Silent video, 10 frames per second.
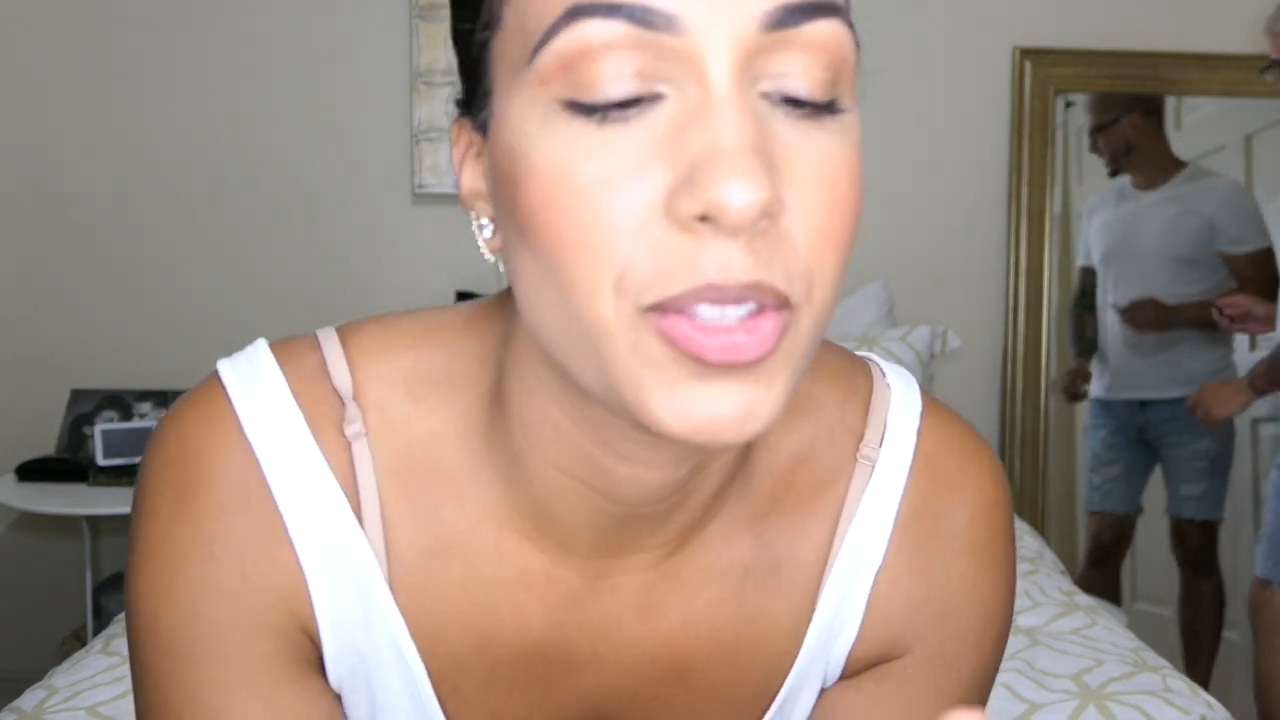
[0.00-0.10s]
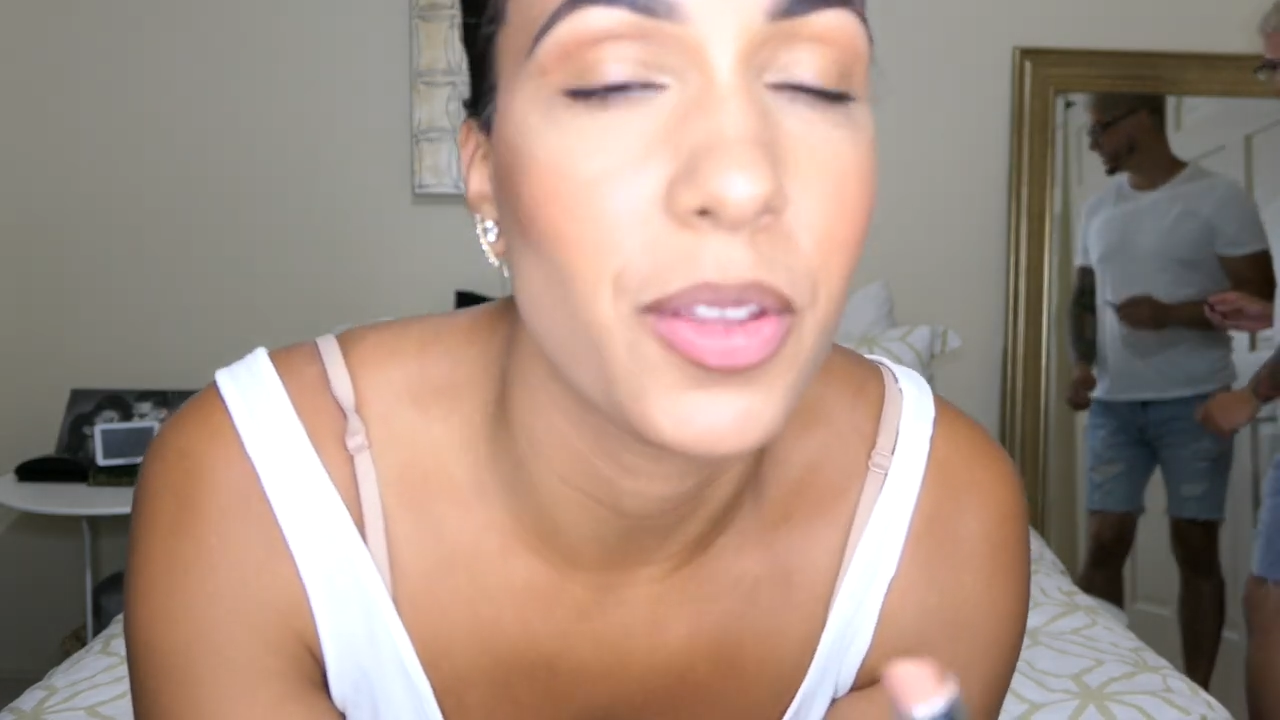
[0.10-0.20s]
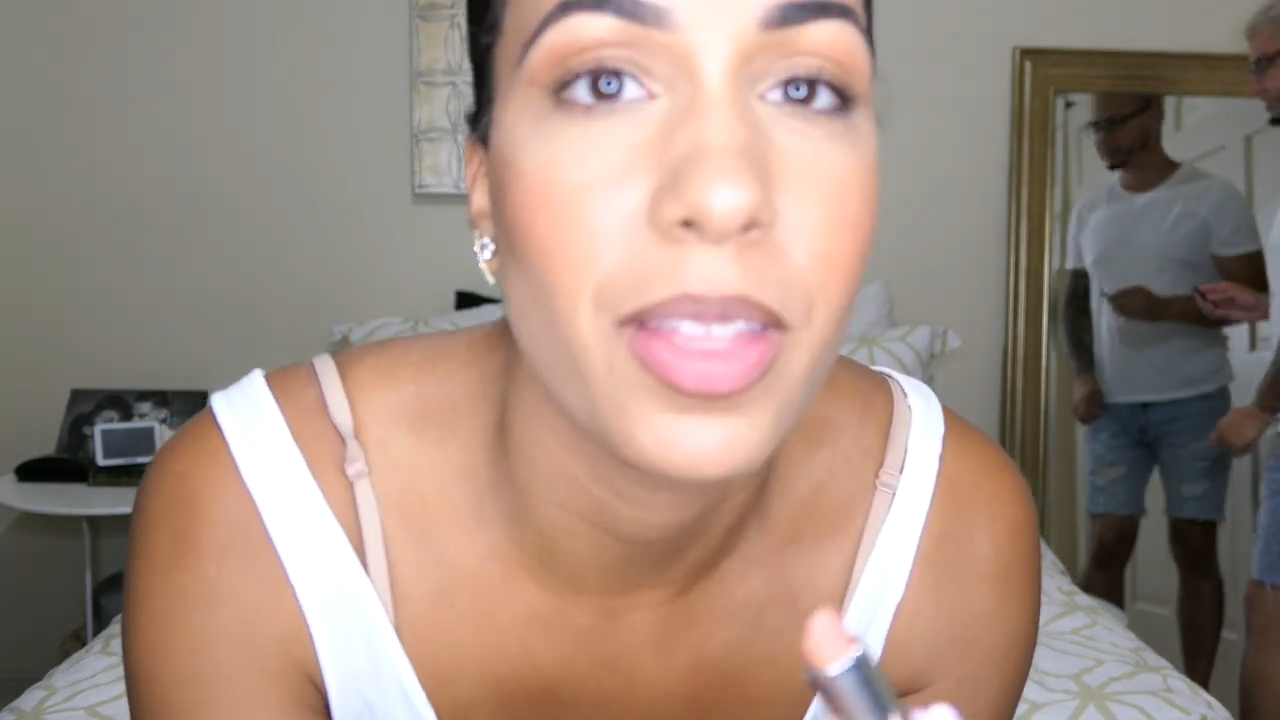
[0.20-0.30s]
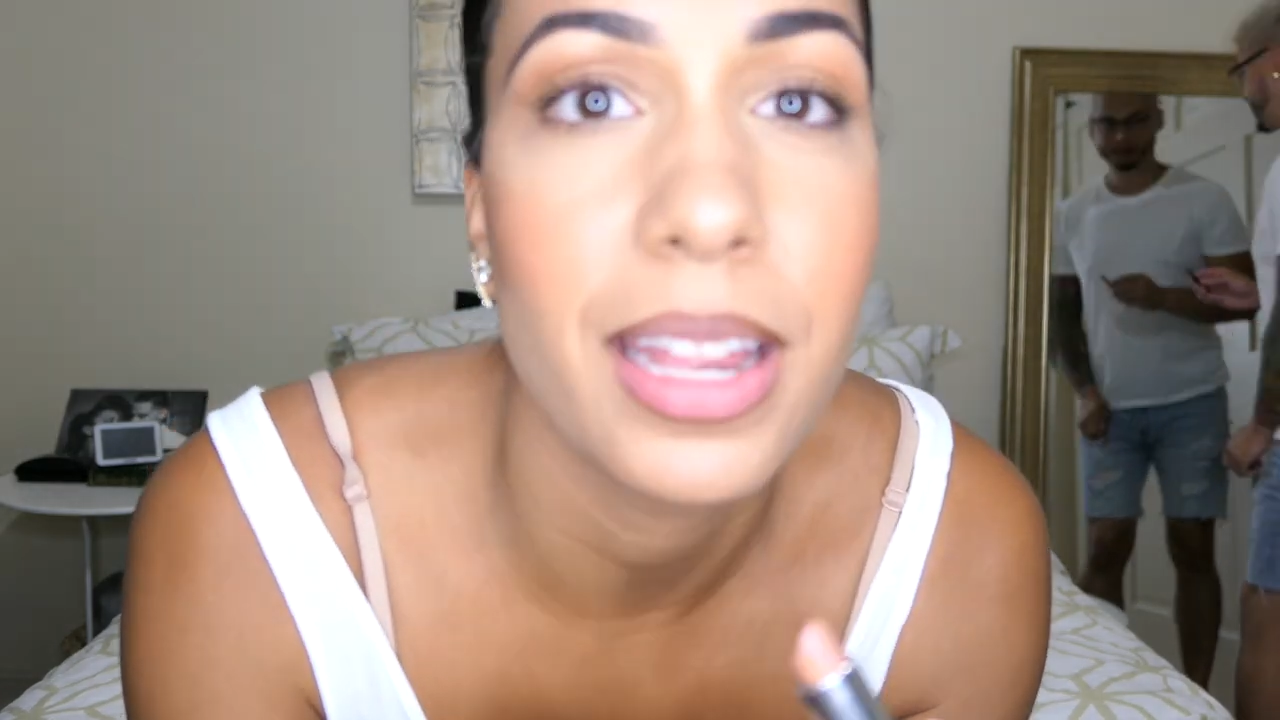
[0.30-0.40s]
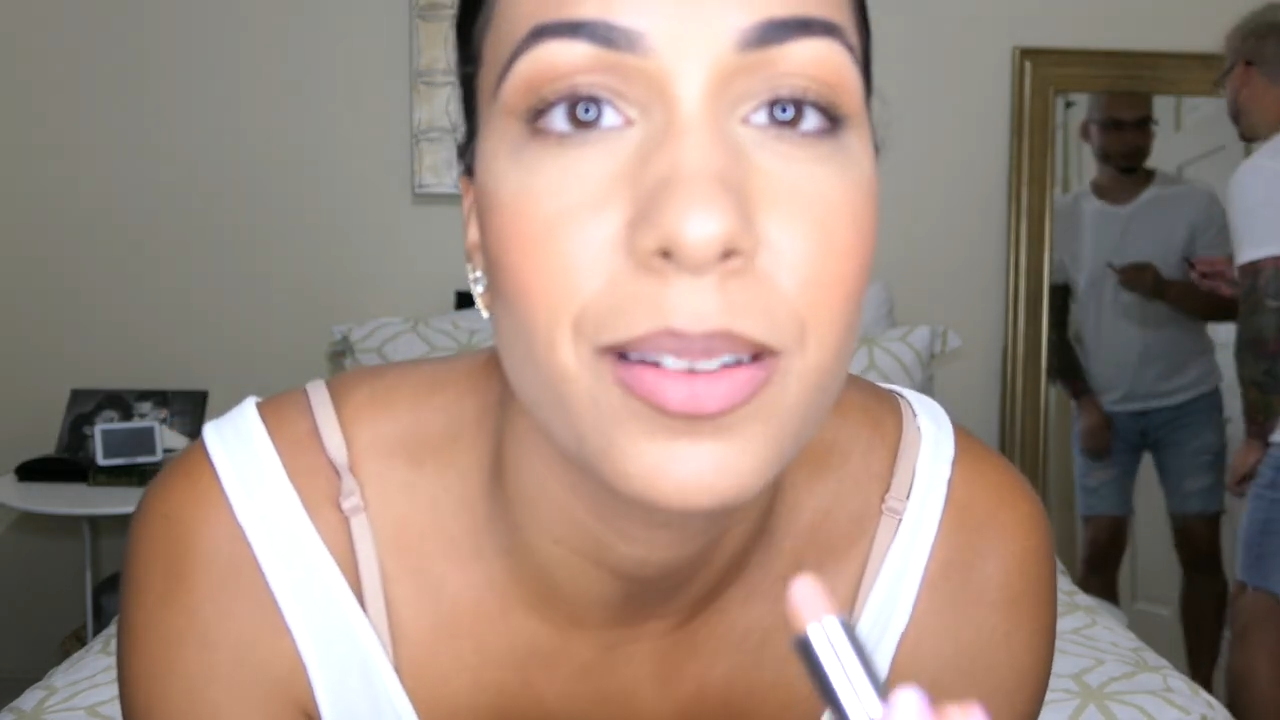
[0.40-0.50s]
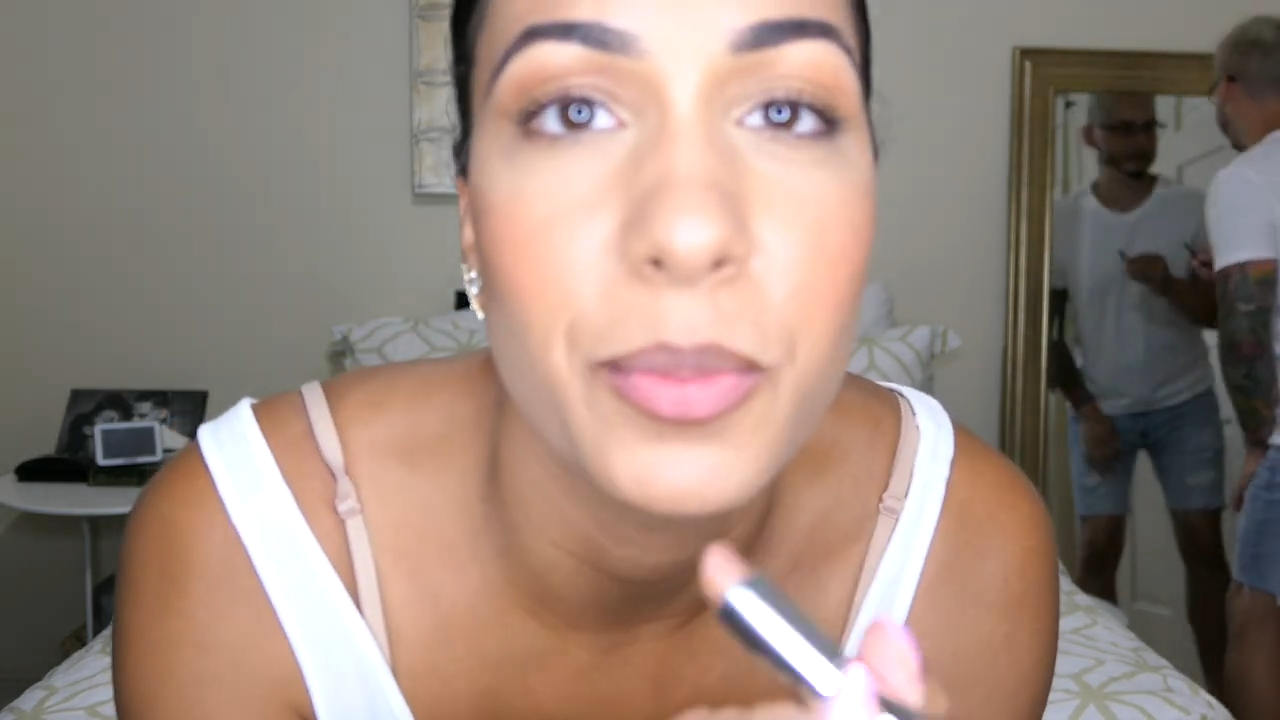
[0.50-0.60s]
So then right